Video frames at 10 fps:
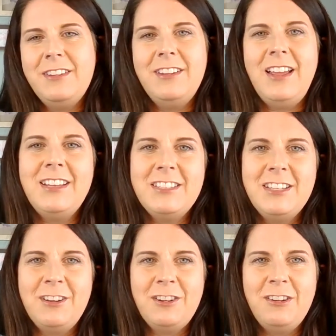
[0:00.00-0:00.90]
the lies
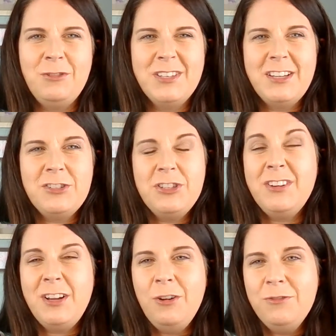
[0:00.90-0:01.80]
that your loved one tells you,
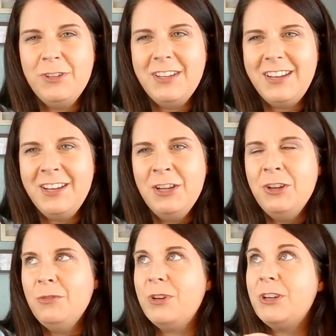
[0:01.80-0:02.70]
and hopefully
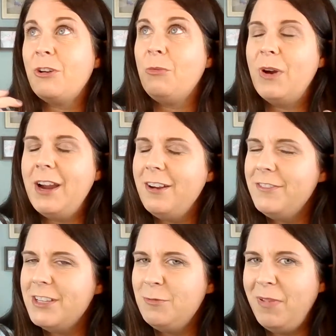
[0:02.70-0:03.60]
when you're aware
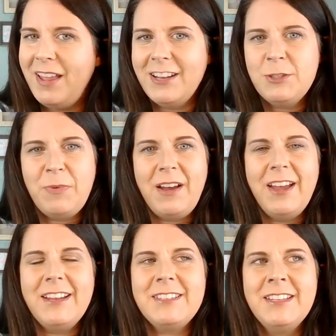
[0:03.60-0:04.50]
of these blind
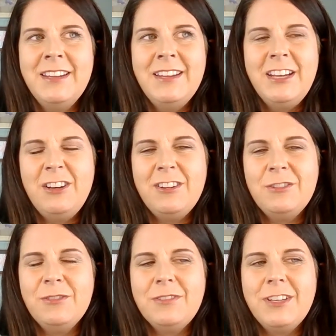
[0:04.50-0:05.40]
spots, you
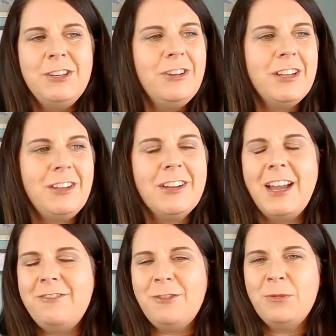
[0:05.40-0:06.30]
know then you can look
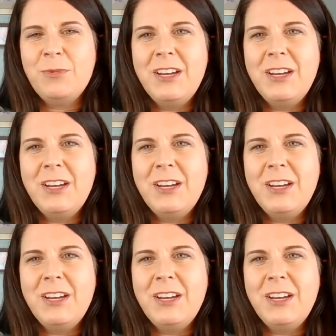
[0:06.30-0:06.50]
out for them.